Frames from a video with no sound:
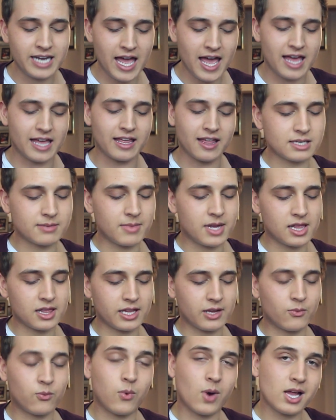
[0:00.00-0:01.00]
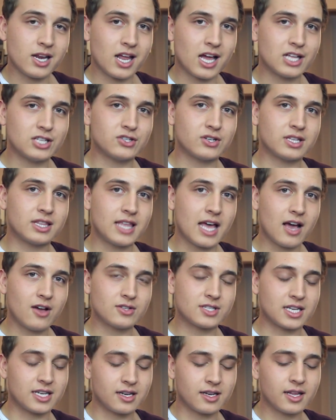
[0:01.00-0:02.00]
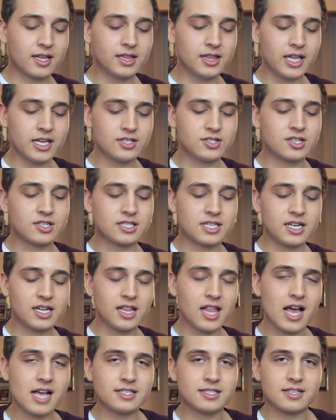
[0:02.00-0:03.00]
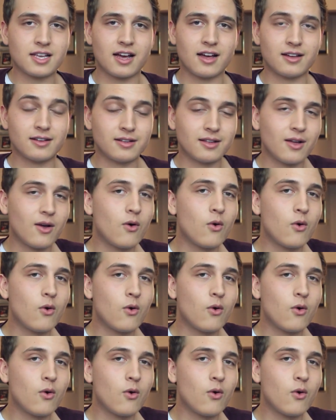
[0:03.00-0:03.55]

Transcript: There are approximately 100,000 glaciers in Alaska.